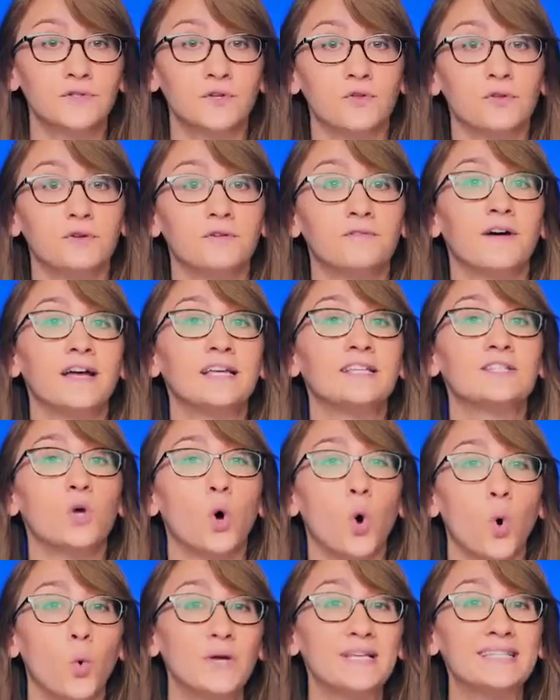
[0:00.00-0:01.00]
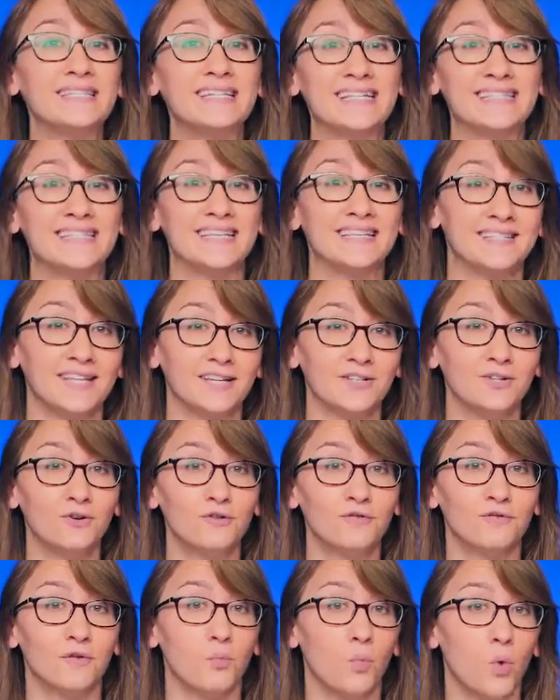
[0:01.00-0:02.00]
so the device always gets a
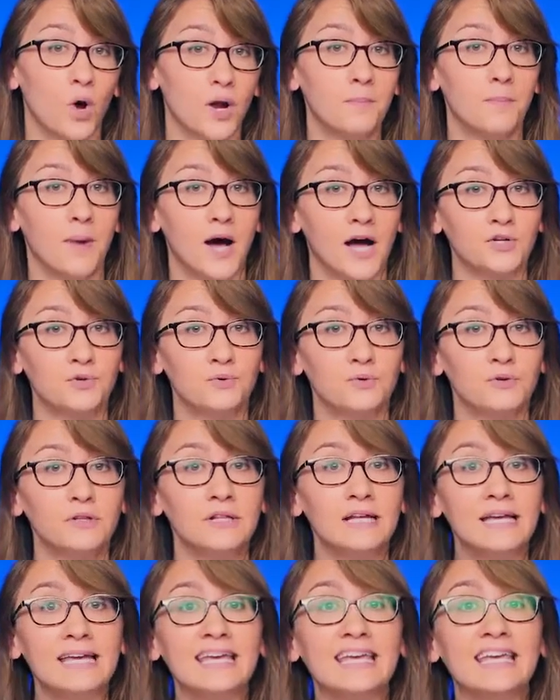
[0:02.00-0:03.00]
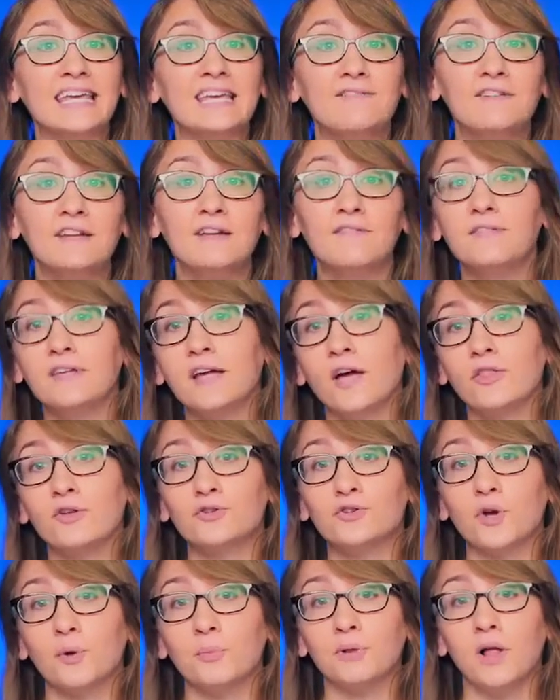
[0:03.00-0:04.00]
signal from one module, even if the
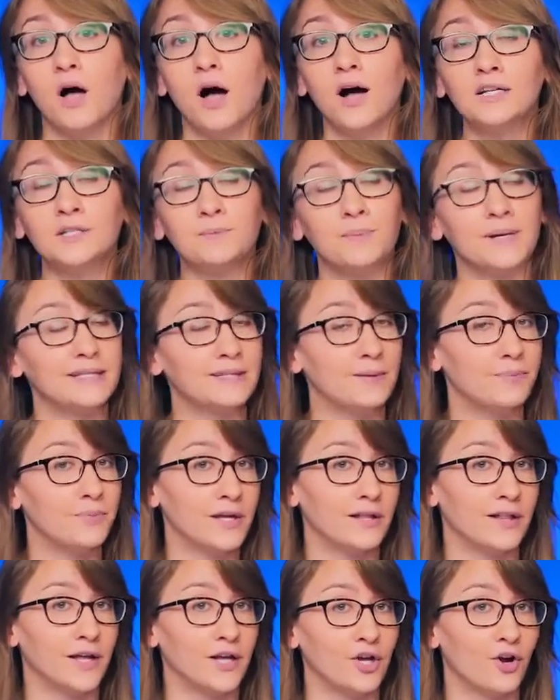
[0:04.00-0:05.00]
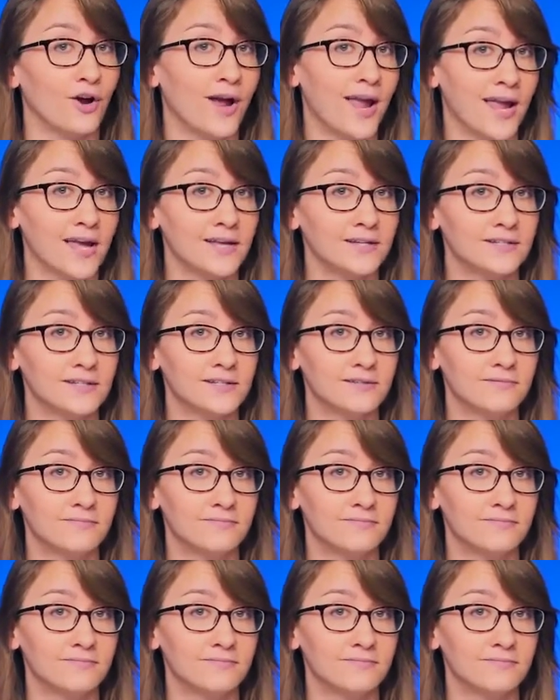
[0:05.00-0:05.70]
others are blocked by something like your hand.